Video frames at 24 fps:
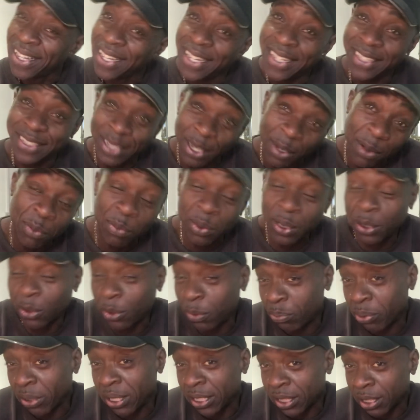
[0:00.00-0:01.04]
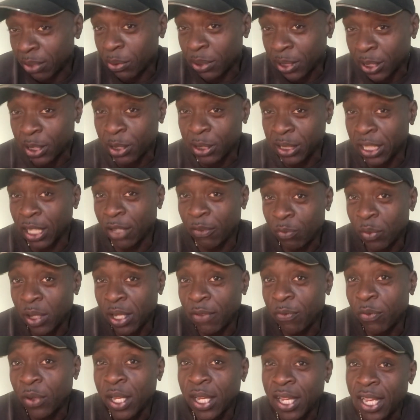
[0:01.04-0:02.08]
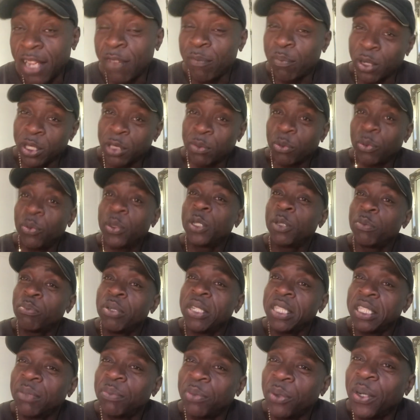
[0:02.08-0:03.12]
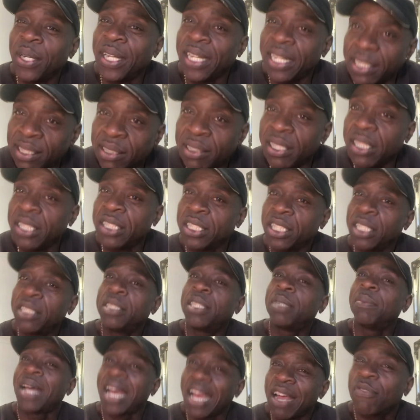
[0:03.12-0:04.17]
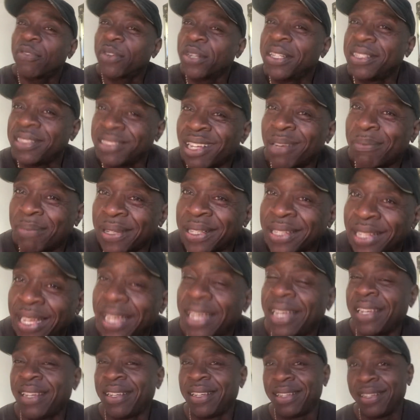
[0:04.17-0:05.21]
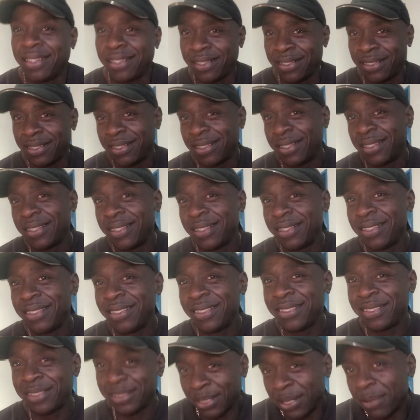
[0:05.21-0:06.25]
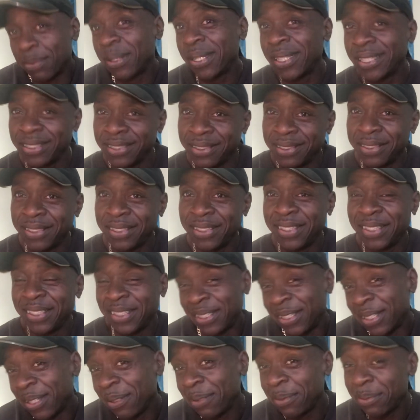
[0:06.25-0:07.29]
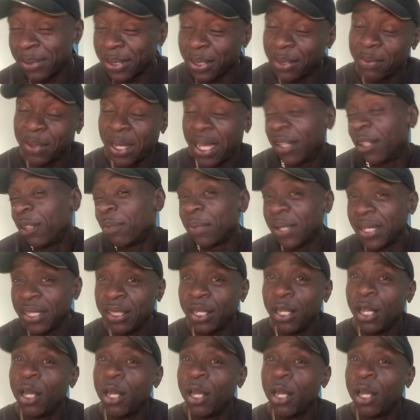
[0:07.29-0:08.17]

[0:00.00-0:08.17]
So we could bring some. We could, if possible, we could bring some more Indians and some Africans up in here. Do you know what I mean? So I don't mind.